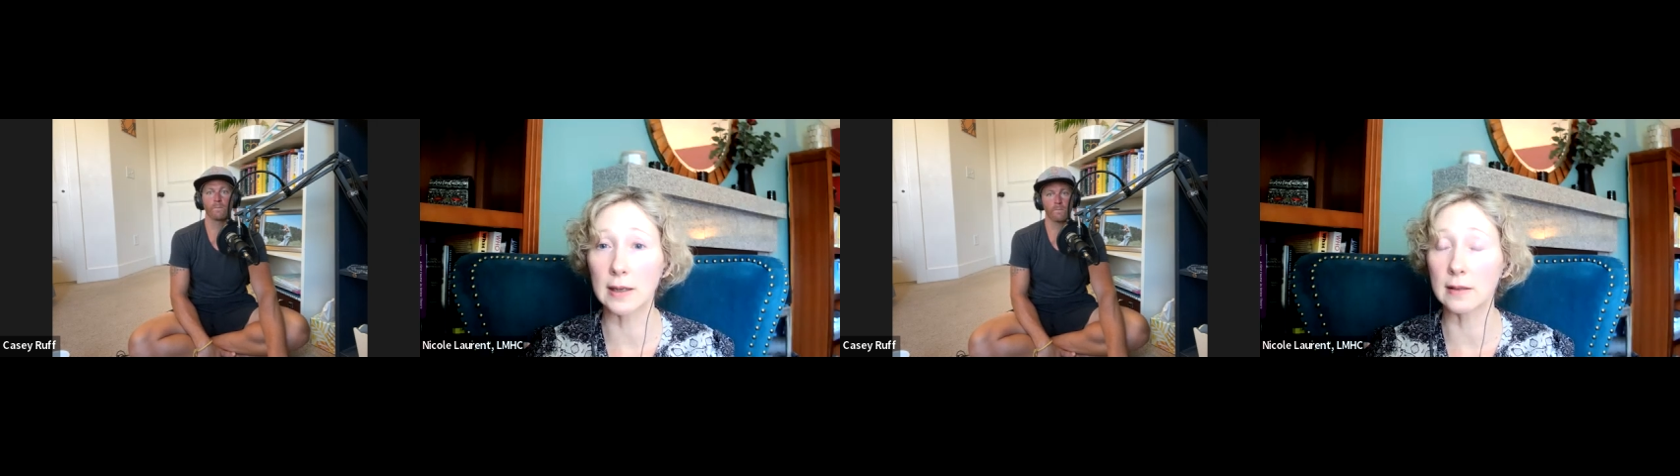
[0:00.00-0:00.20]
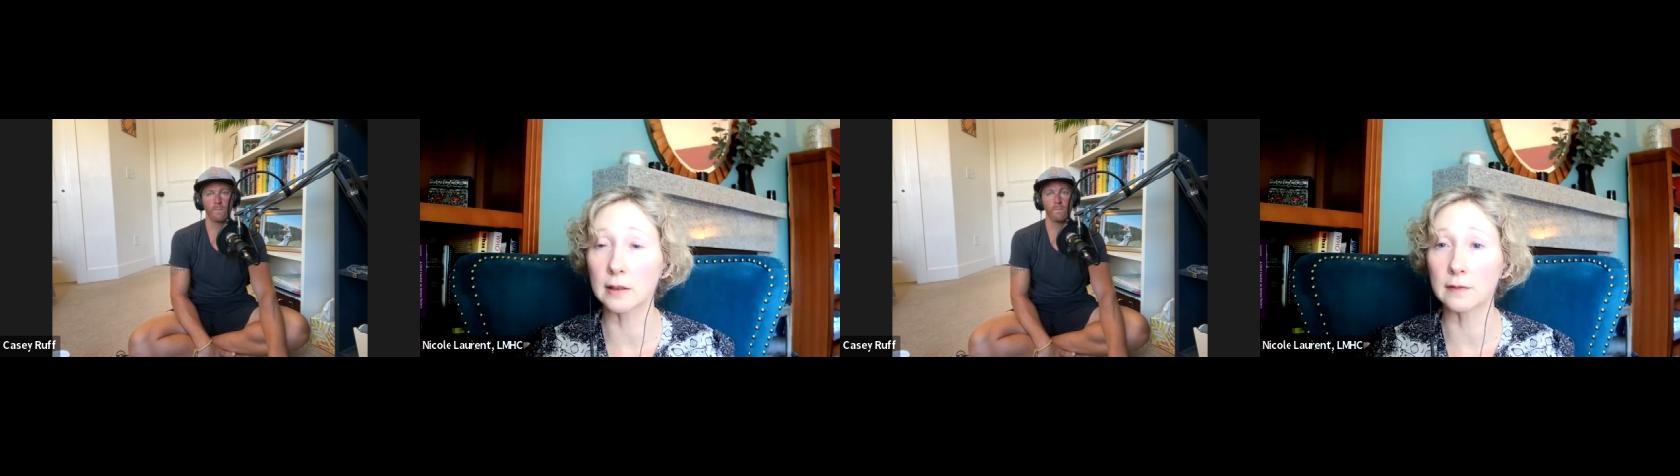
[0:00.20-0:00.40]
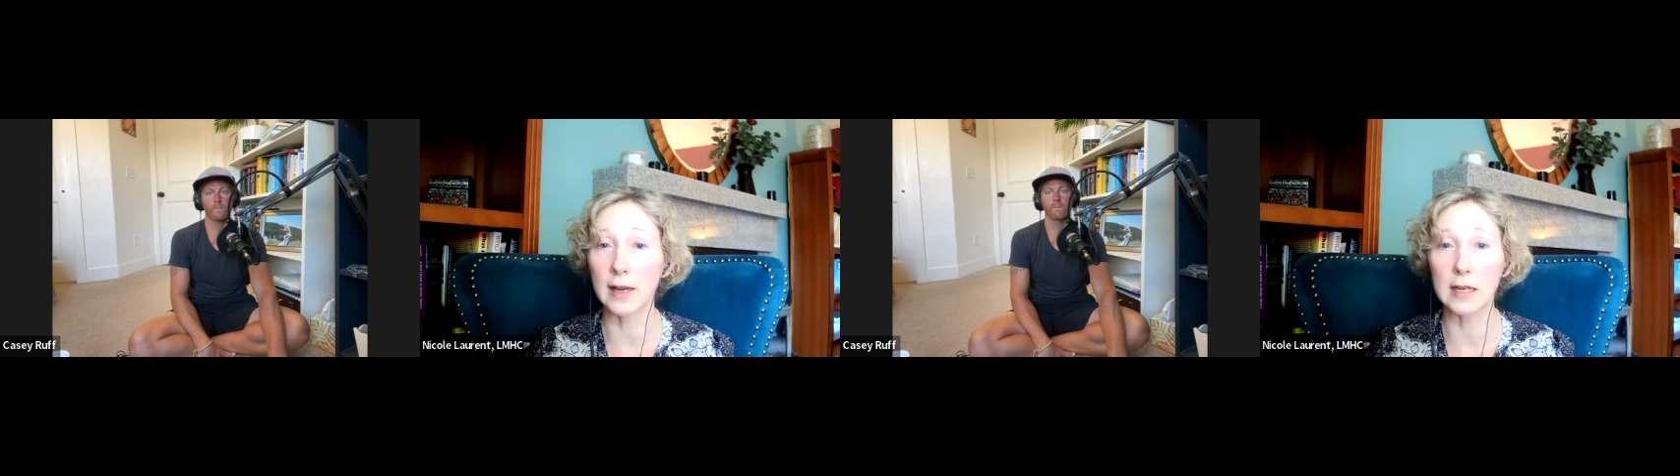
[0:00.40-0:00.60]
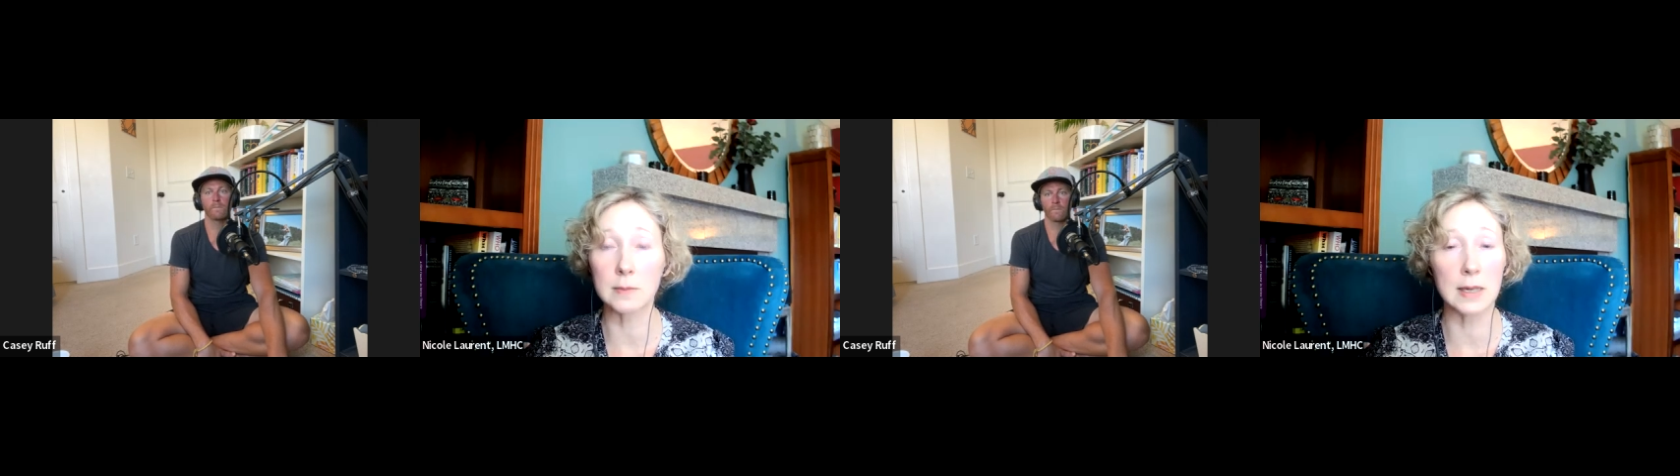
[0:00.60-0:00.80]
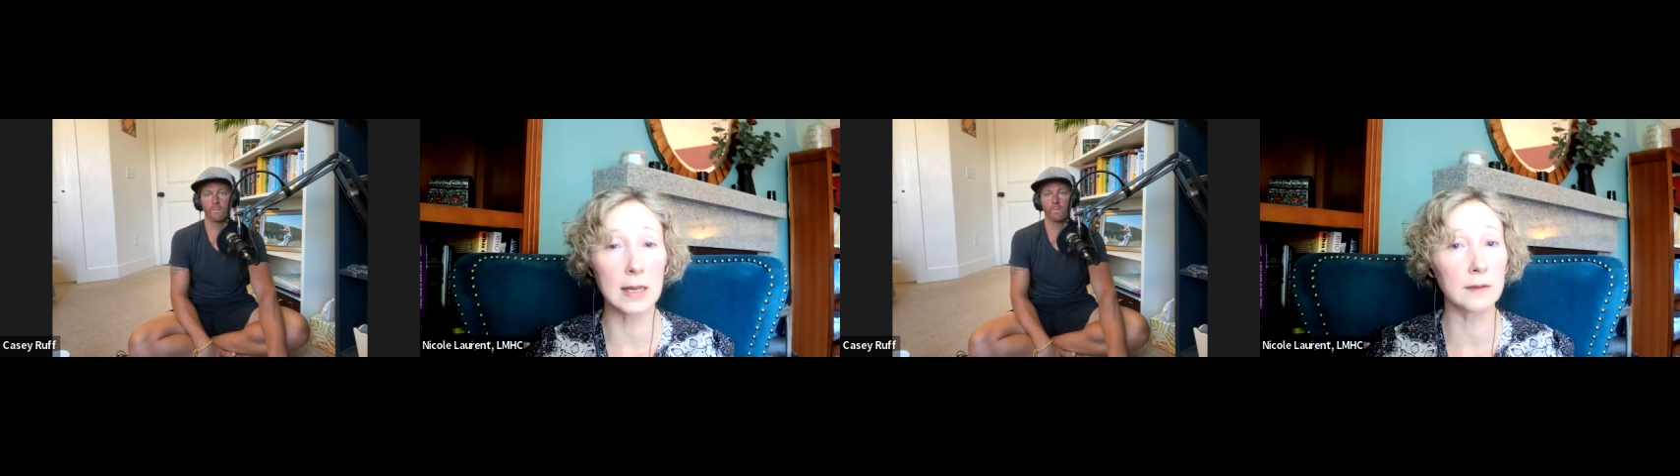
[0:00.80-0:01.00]
to get their
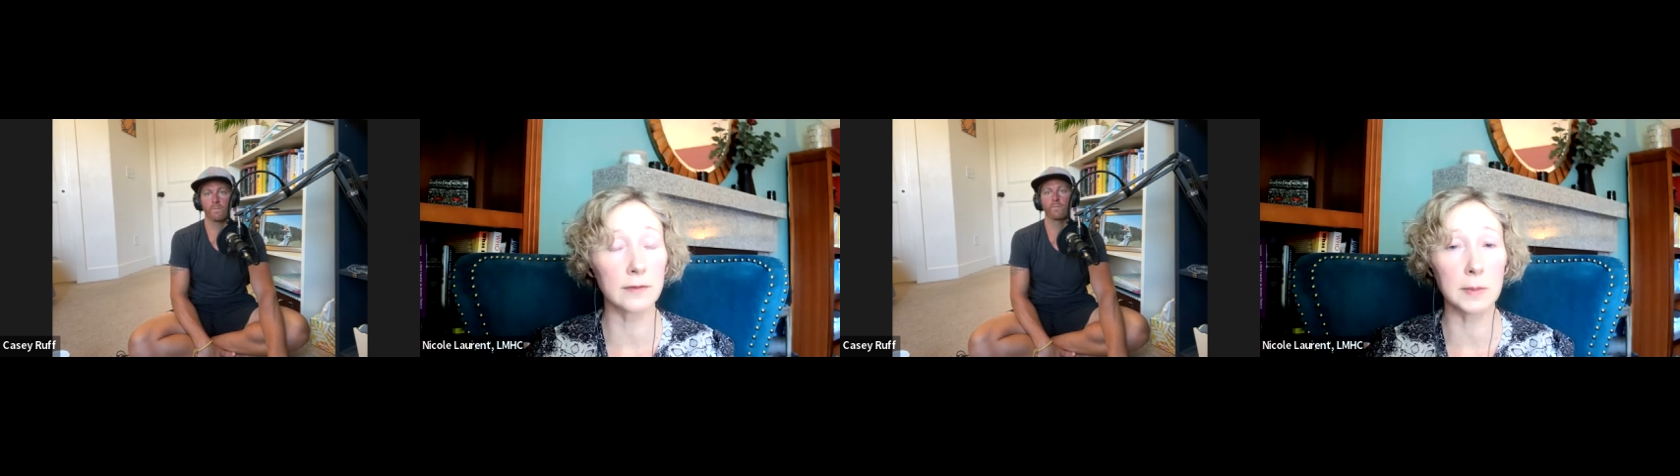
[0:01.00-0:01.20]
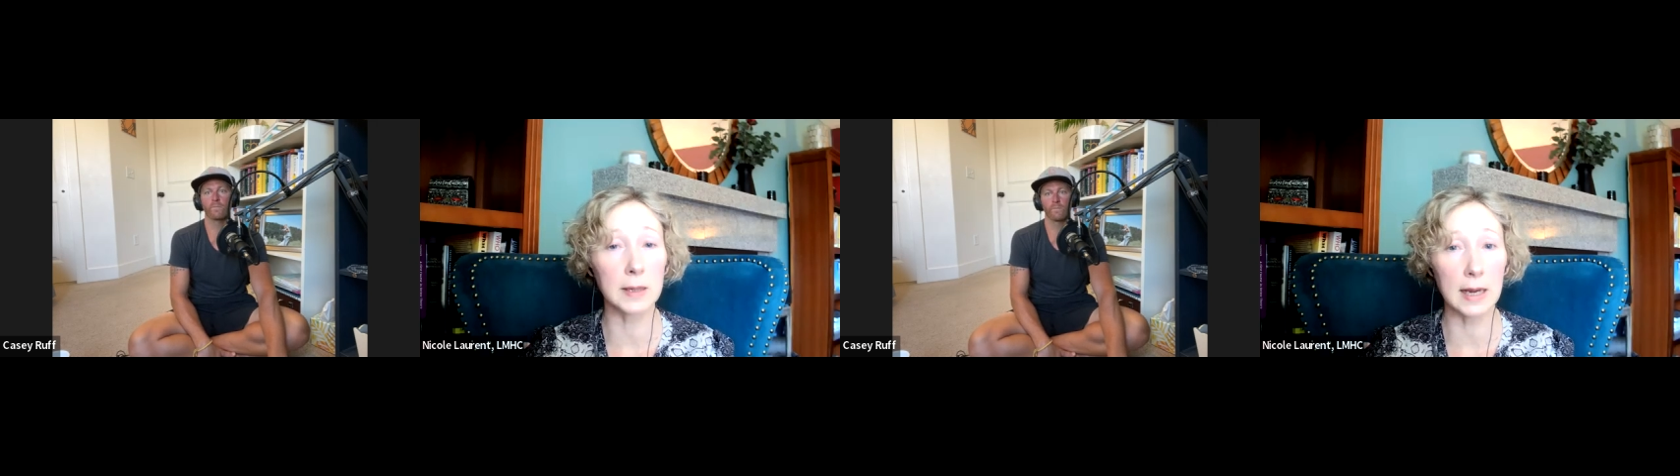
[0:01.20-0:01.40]
vitamin A from